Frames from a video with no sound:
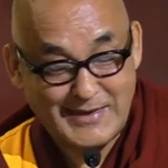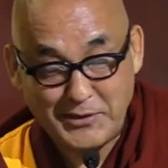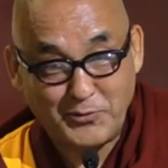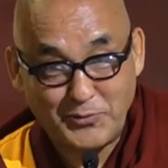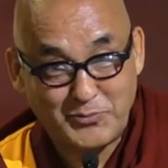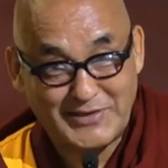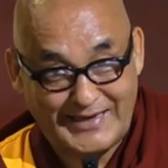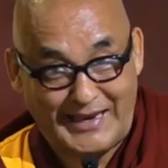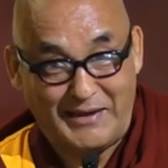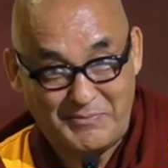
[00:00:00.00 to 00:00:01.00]
then Guru Rinpoche
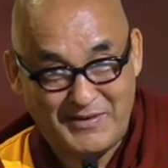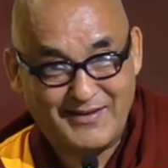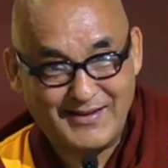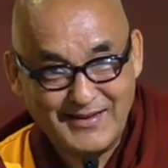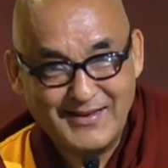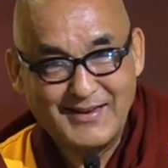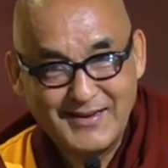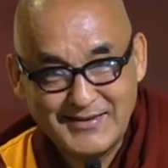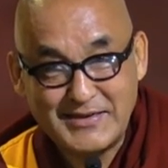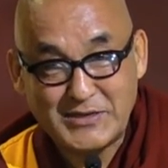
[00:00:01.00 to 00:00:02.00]
came there,
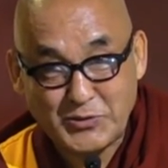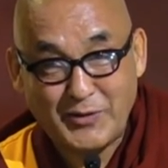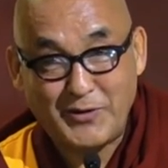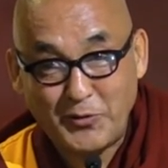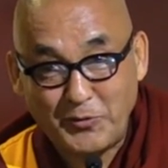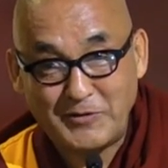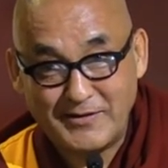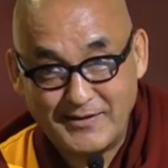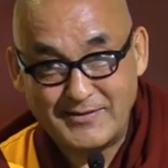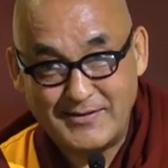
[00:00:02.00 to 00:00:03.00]
destroyed all
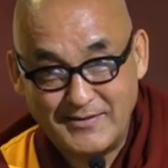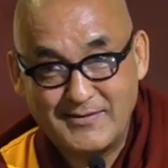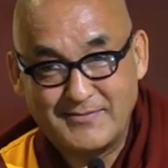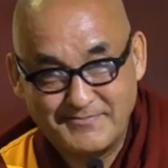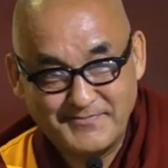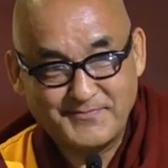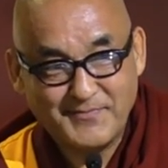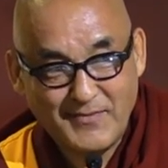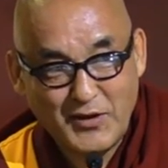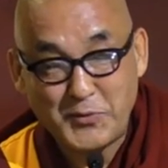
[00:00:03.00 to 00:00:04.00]
the
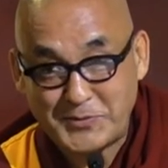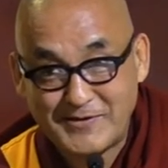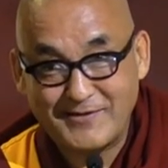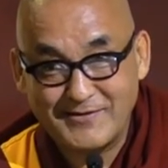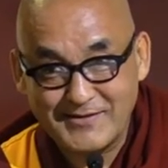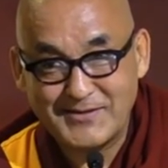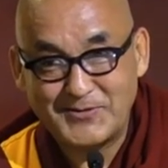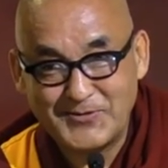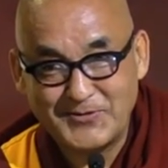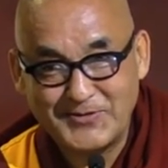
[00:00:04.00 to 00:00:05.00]
obstacles, you
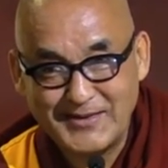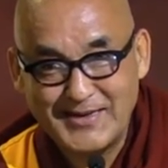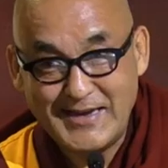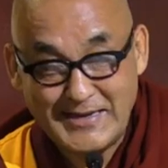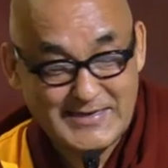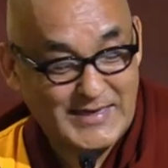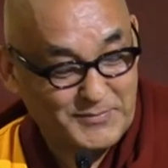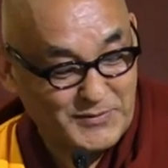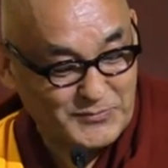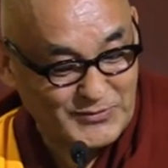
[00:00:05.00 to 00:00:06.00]
know, and
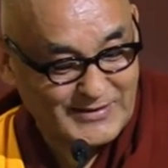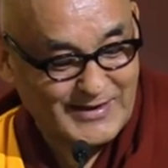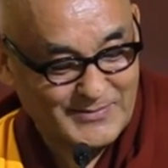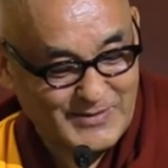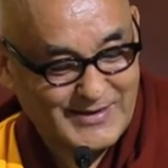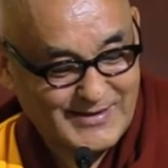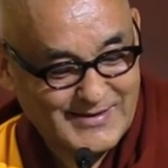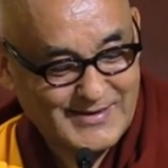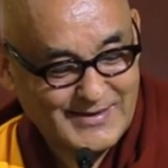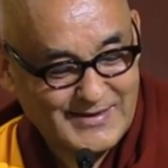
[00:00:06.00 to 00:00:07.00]
save the Buddha Dharma.
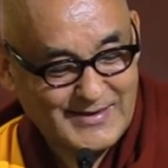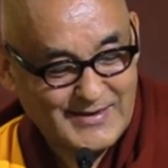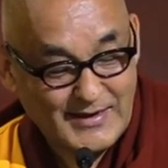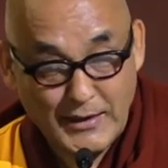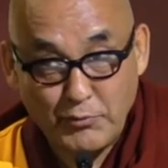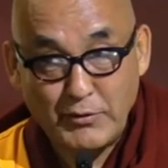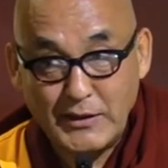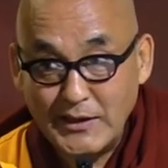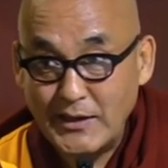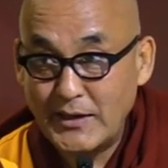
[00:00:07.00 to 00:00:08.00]
And
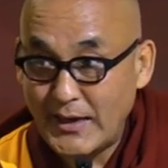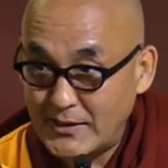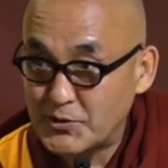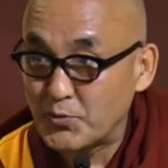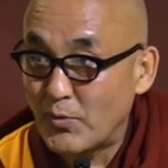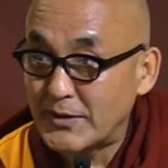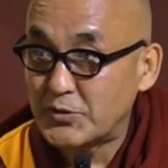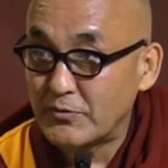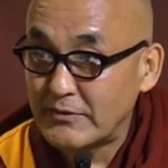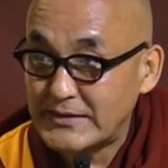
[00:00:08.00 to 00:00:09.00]
we also want
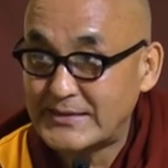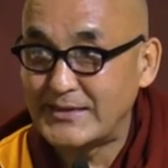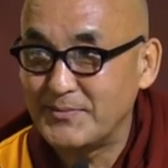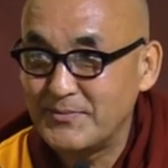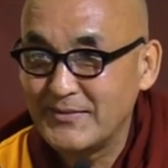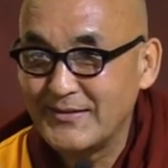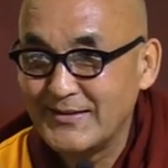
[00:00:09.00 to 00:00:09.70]
to receive